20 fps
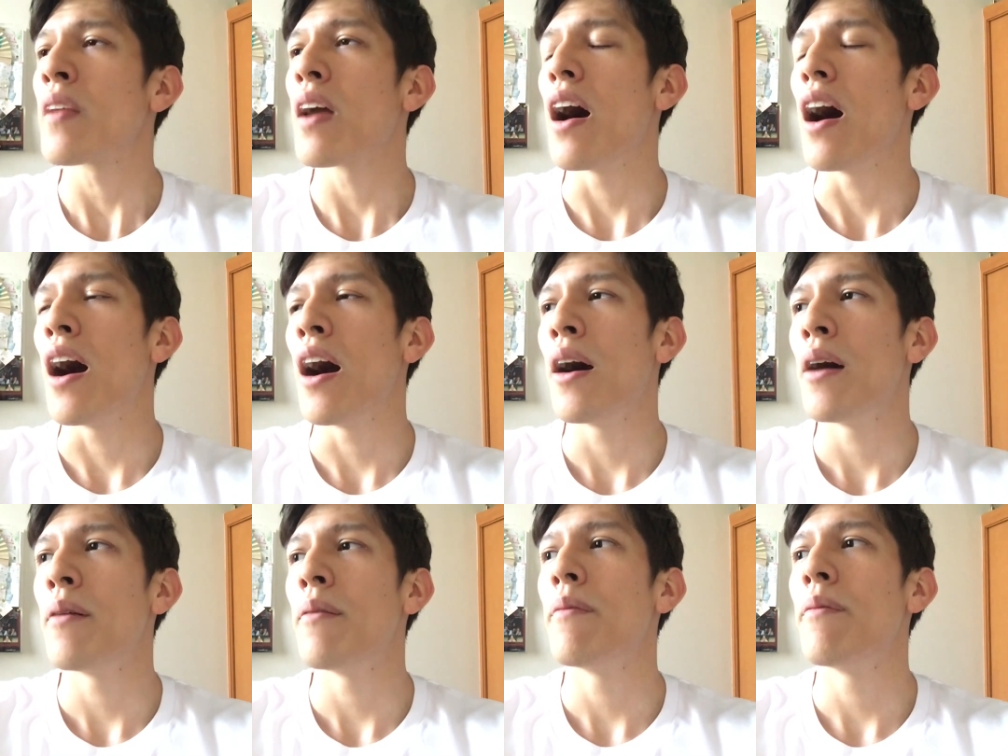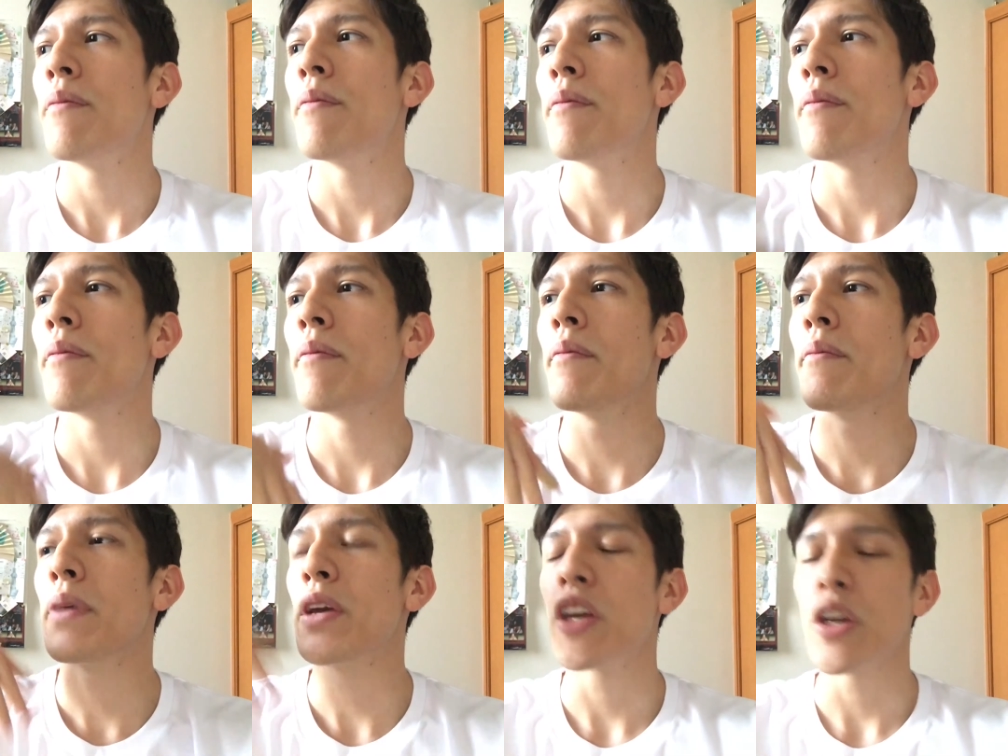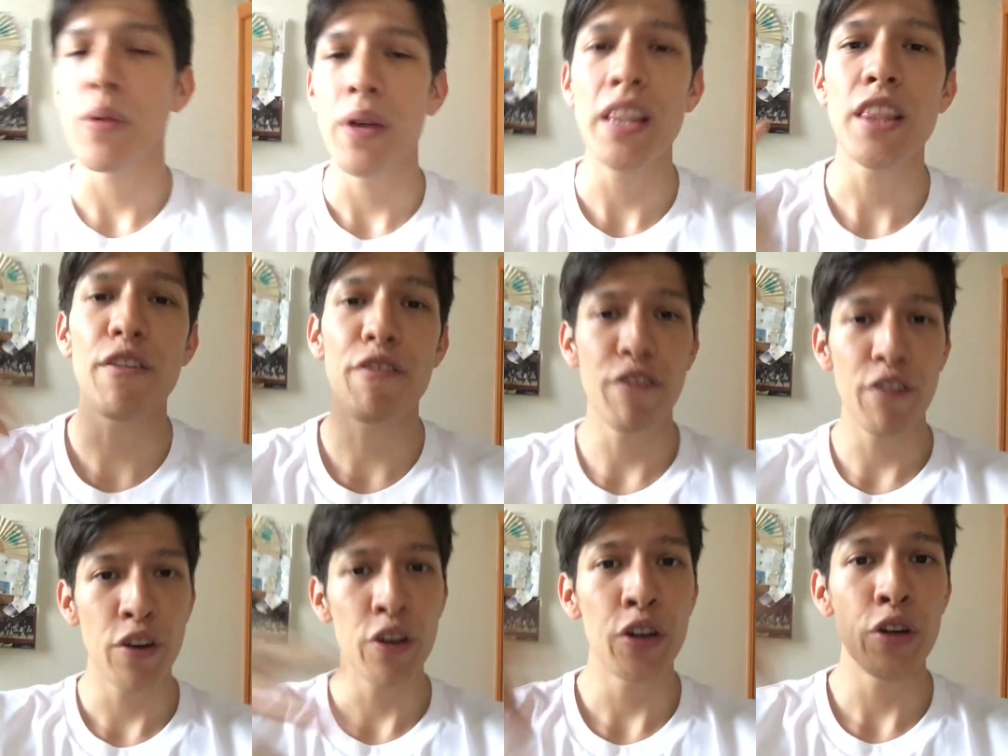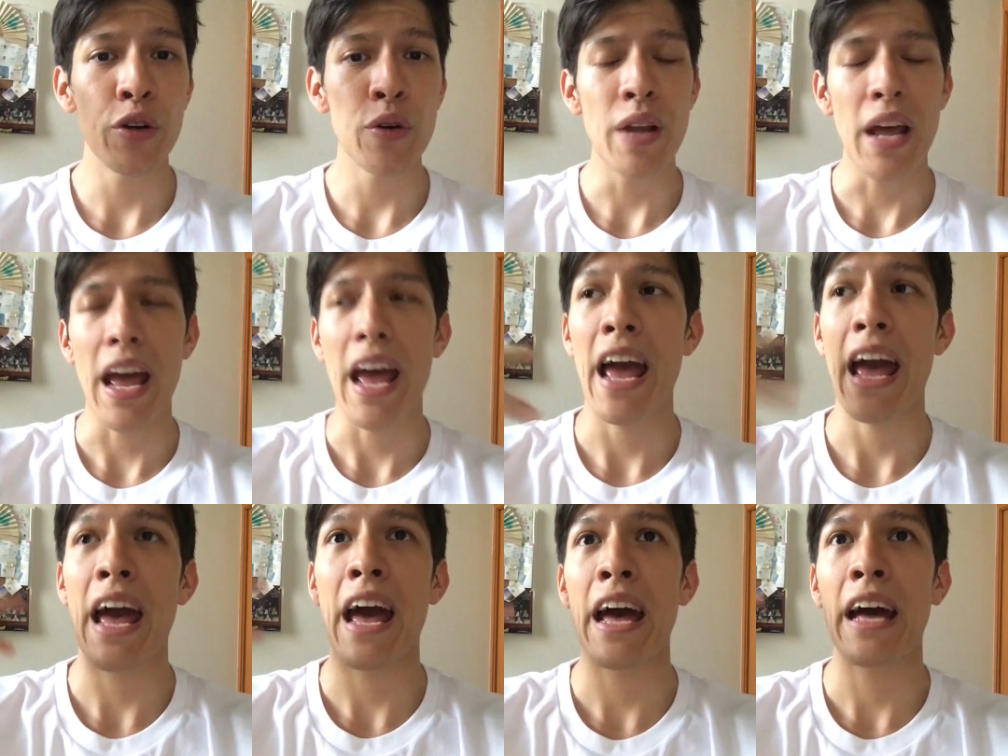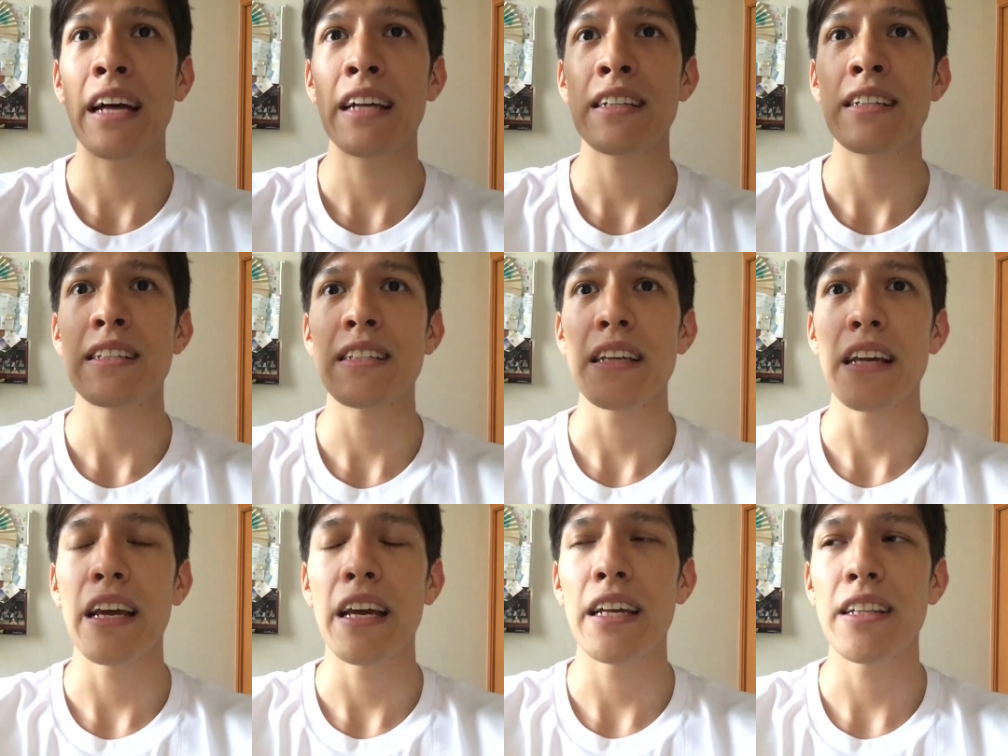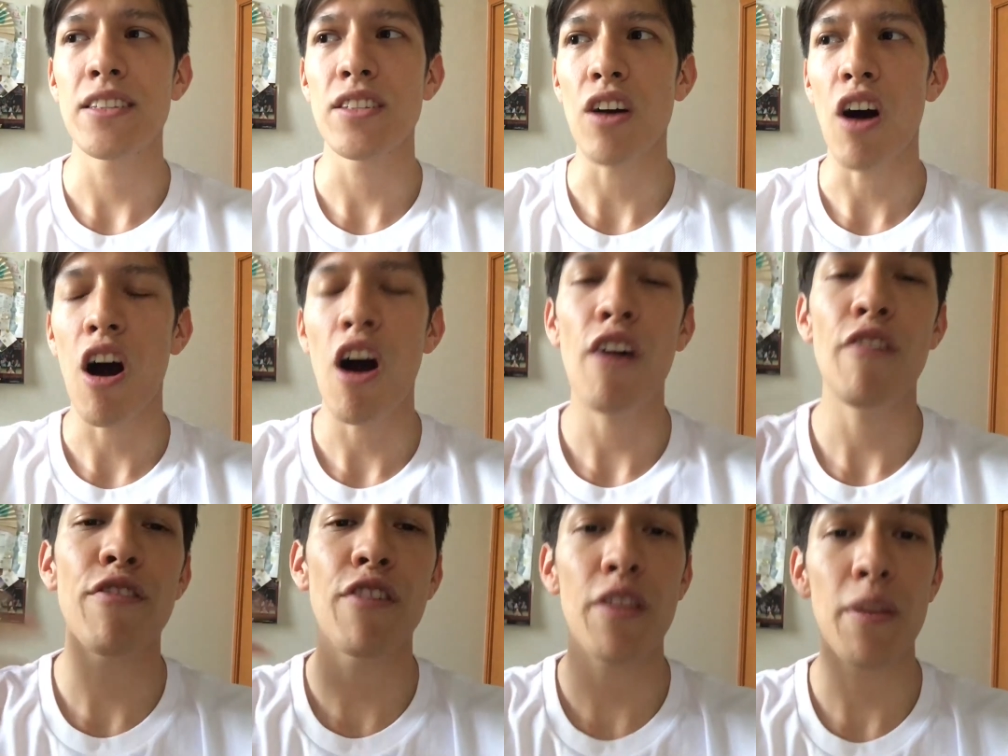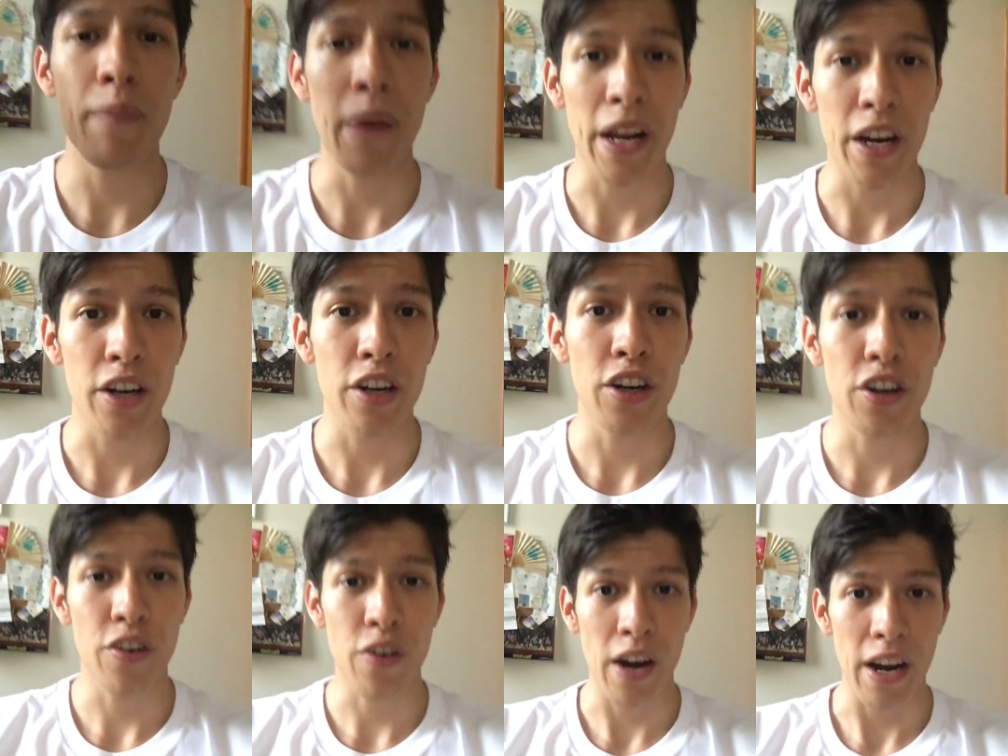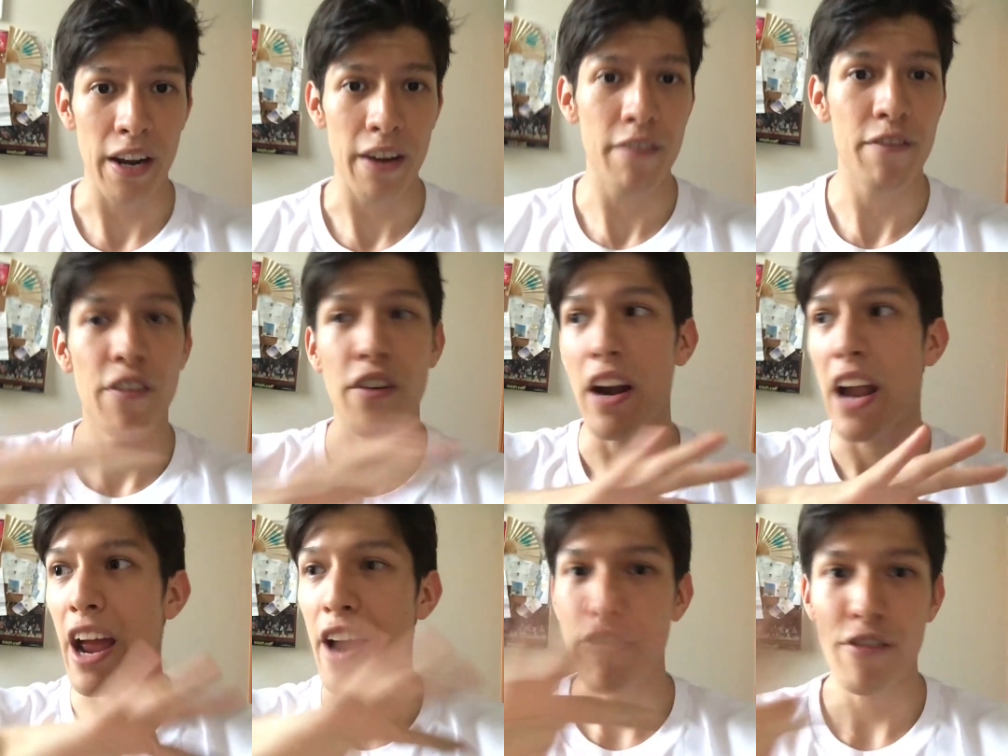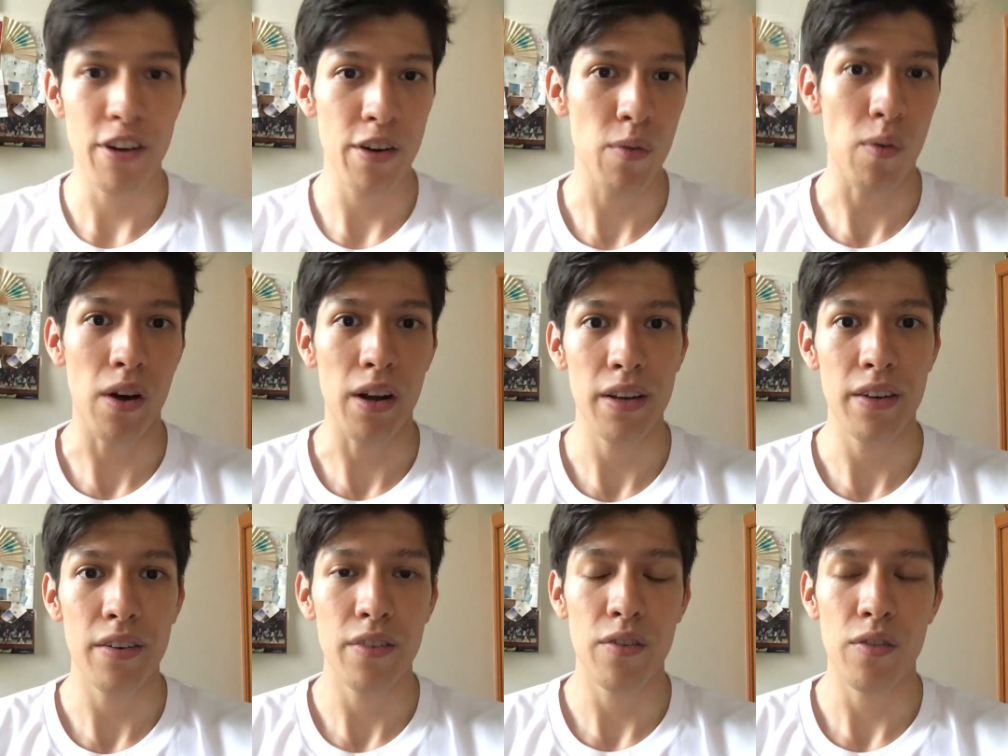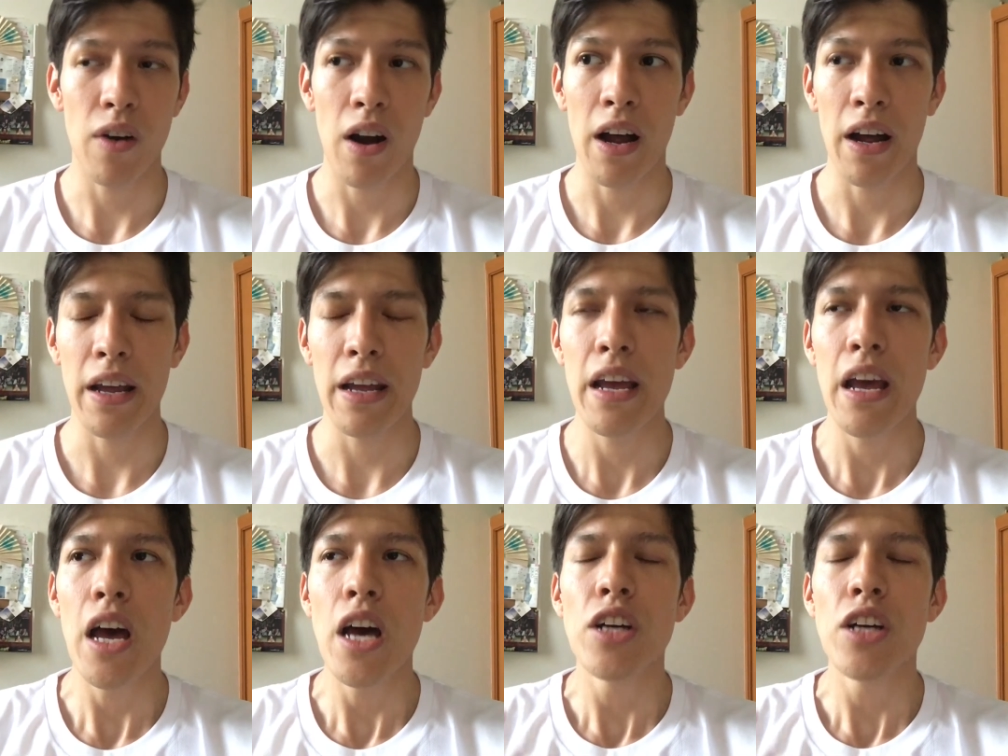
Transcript: But you eat the food and it's all for the better, great for everyone, right?